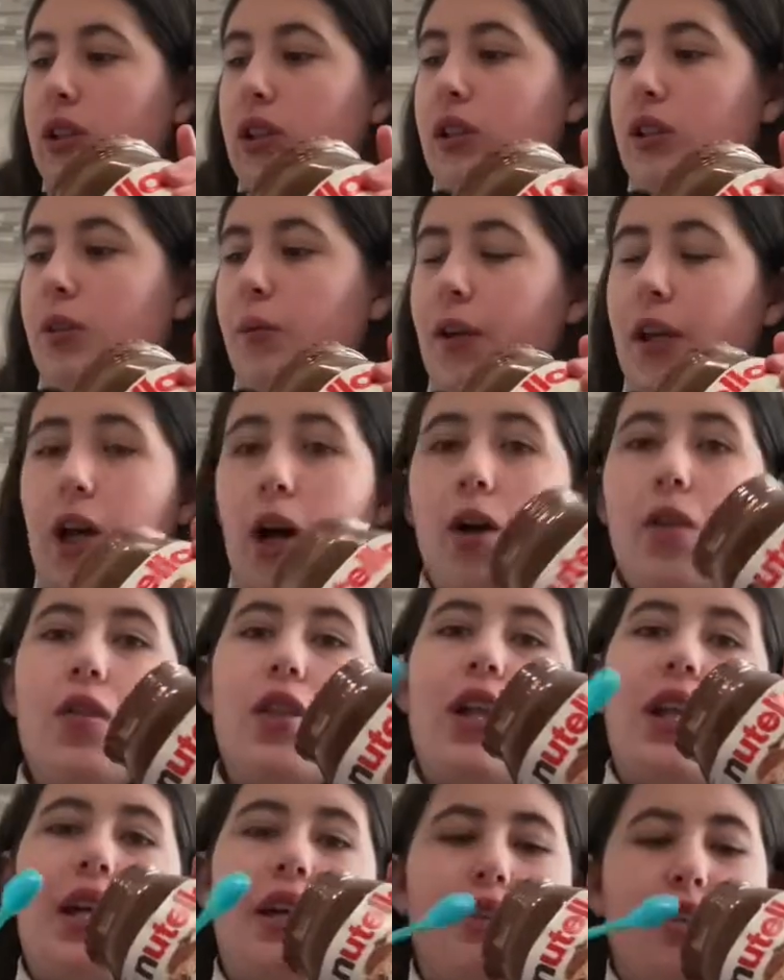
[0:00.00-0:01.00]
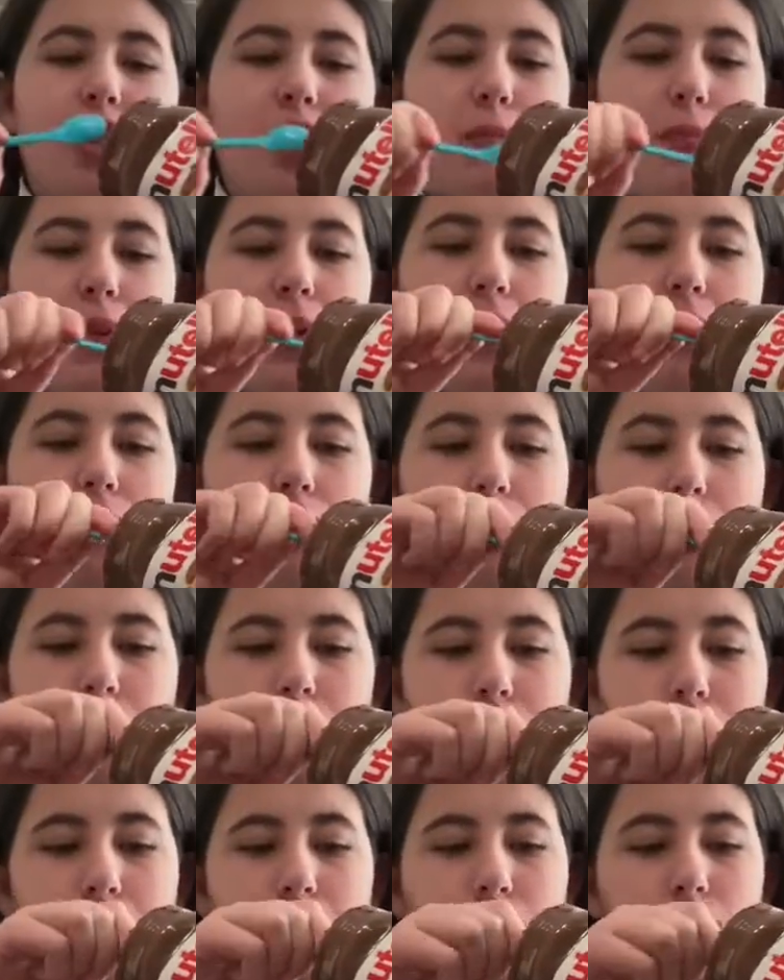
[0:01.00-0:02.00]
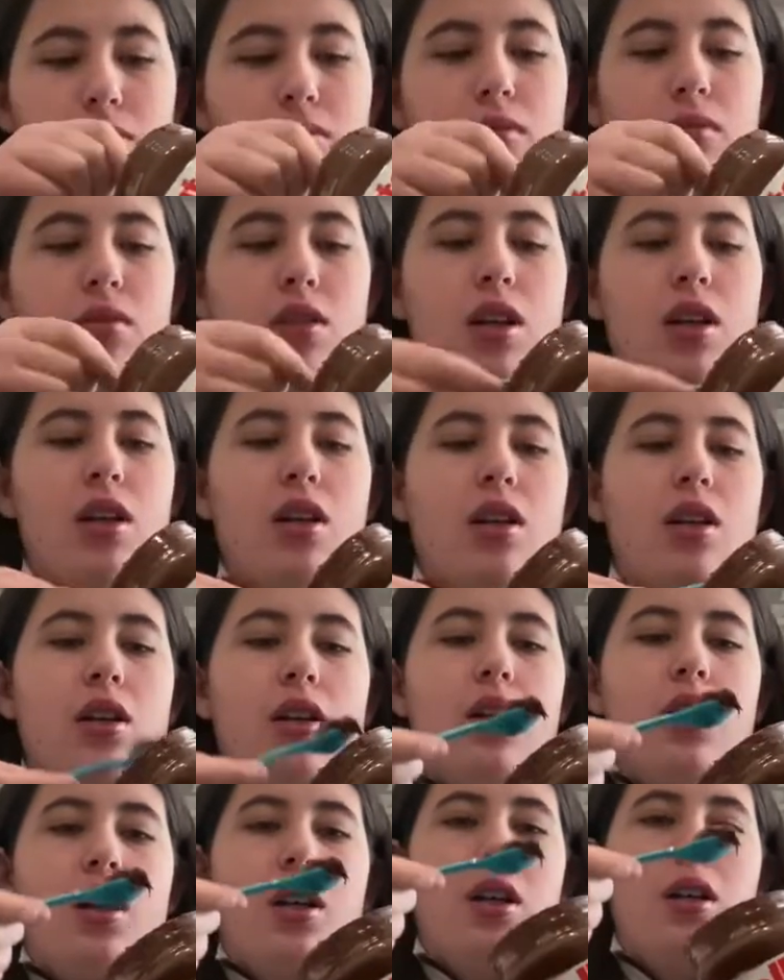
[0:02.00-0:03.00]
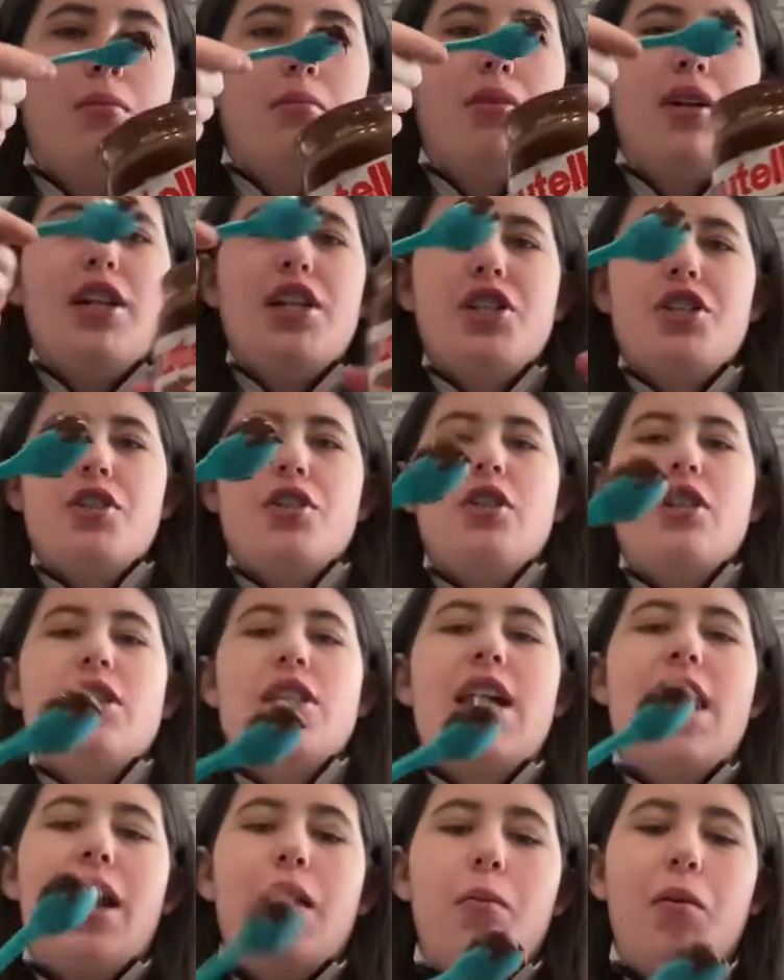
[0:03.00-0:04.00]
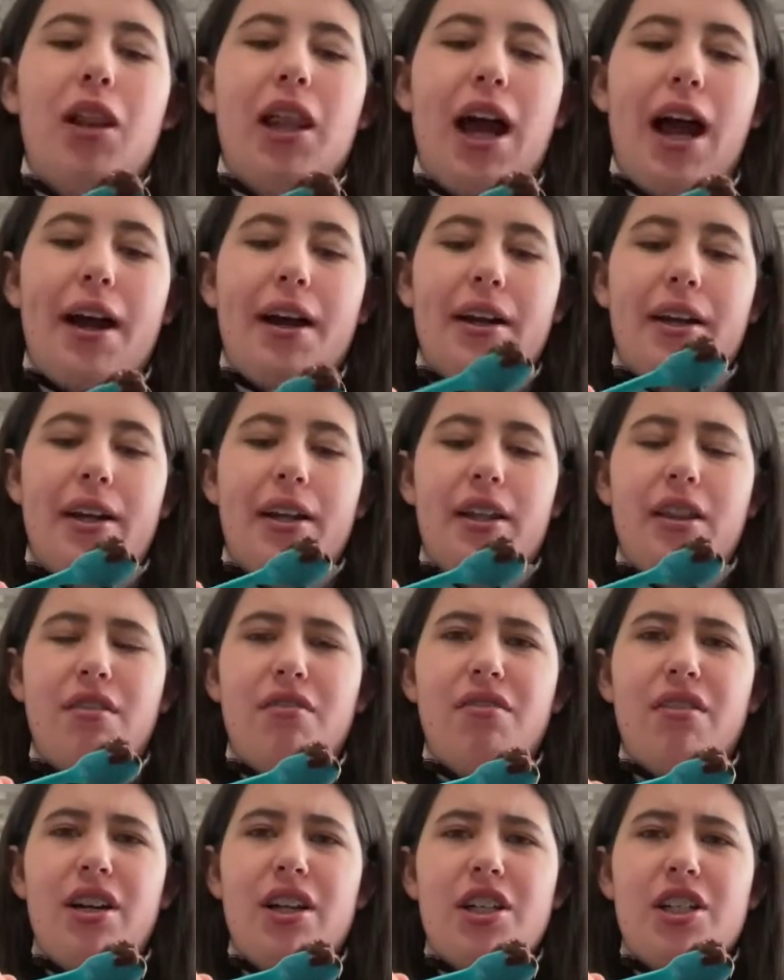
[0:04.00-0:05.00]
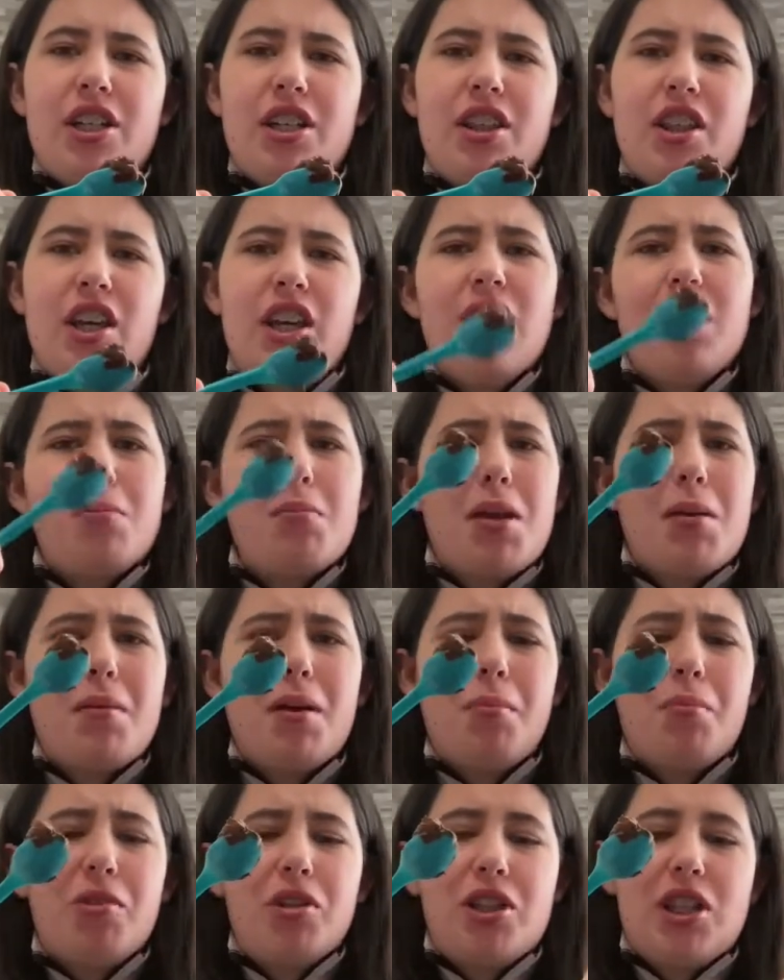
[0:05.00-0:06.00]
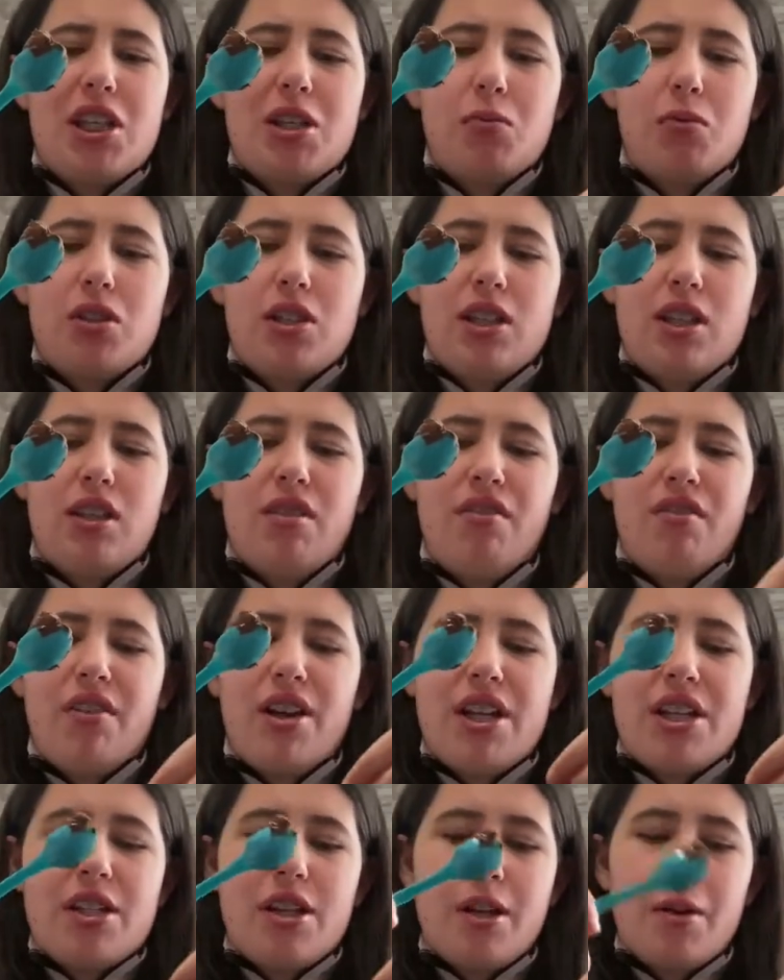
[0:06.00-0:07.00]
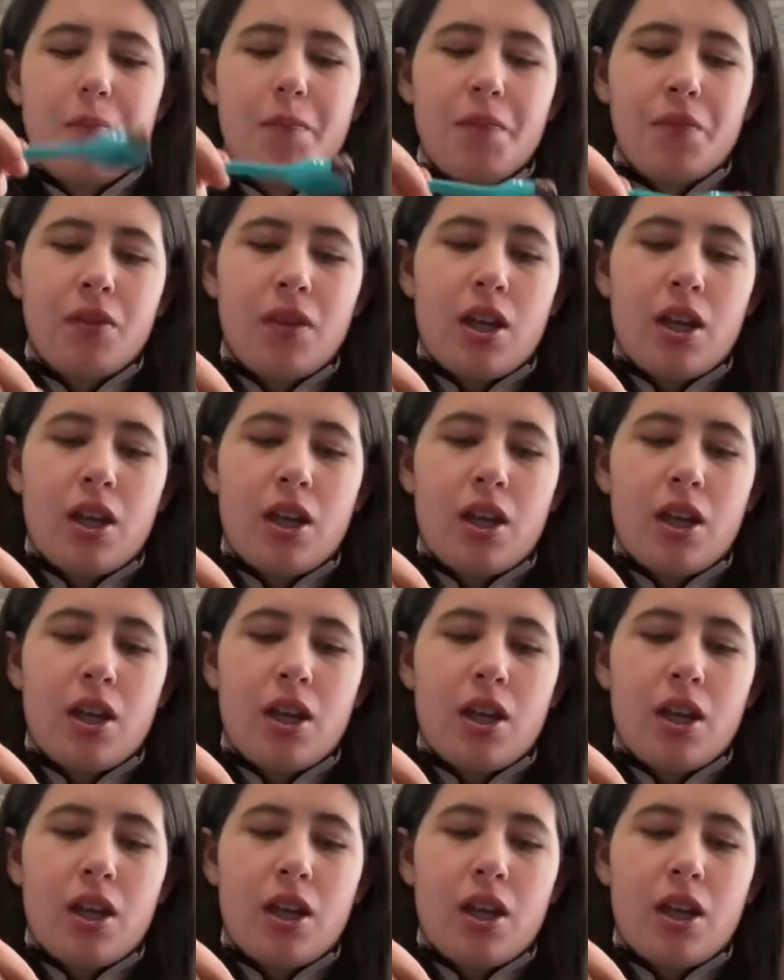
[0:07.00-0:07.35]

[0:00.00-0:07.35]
So I got the little spoon. And I'm pretty sure Nutella will harden in the fridge, I think. Maybe I'll put these ones in the freezer.